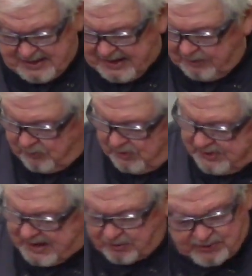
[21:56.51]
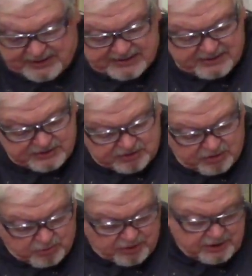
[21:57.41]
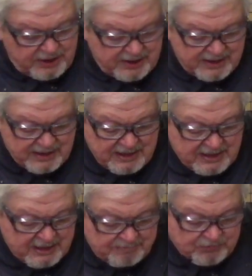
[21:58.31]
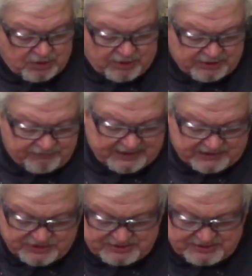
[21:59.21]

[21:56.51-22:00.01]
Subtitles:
And we're now ready to go work on the face.